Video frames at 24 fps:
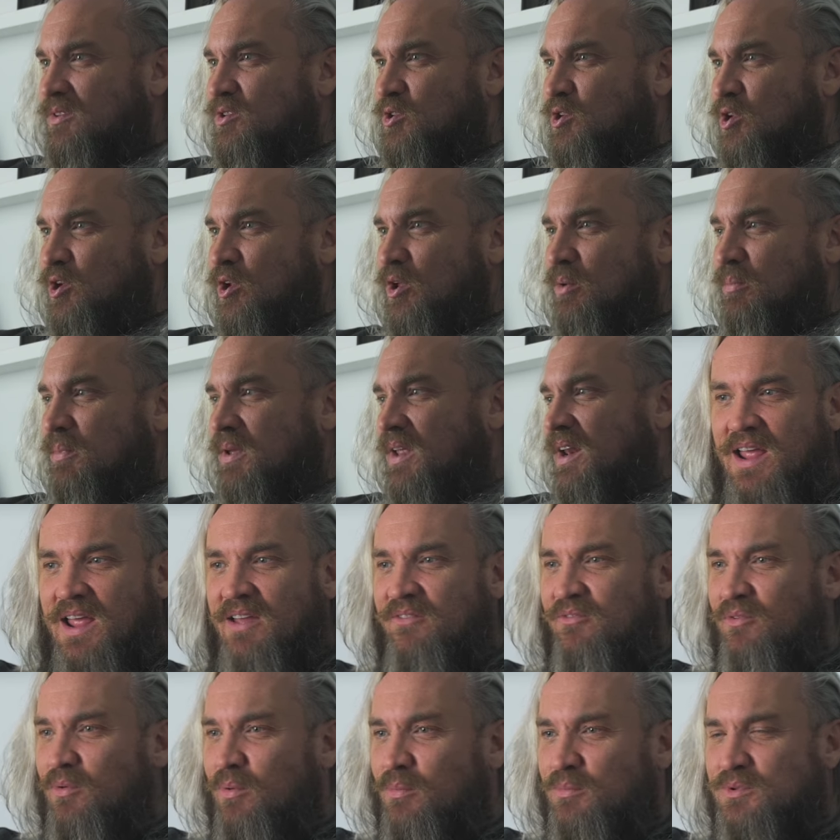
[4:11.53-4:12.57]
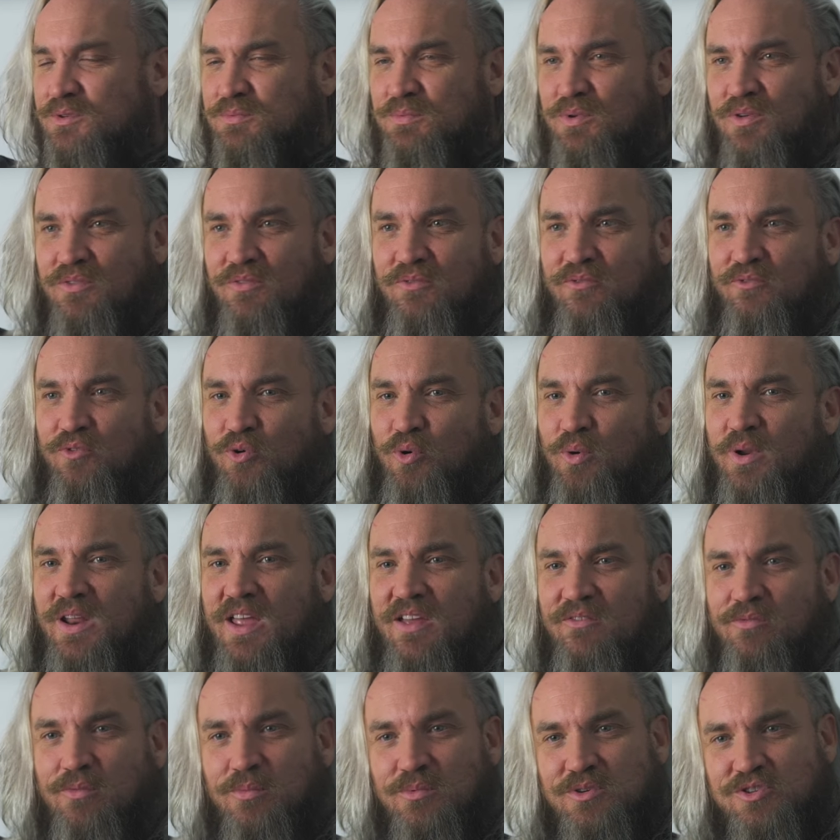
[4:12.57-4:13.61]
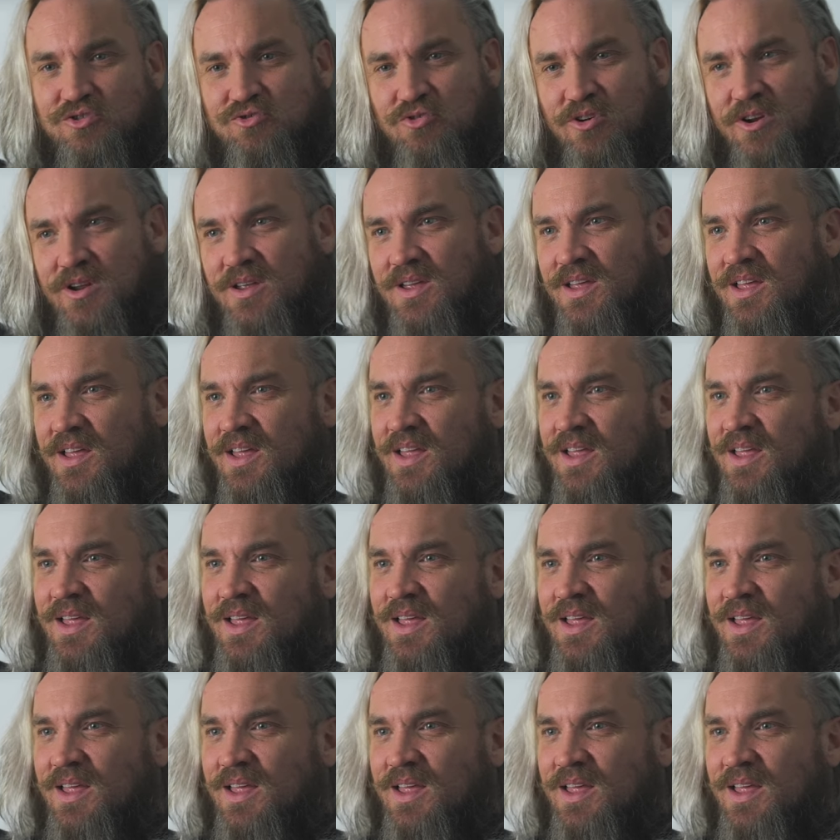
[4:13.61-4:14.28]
Do you know what I Everyone was moving forward. Everyone was trying to,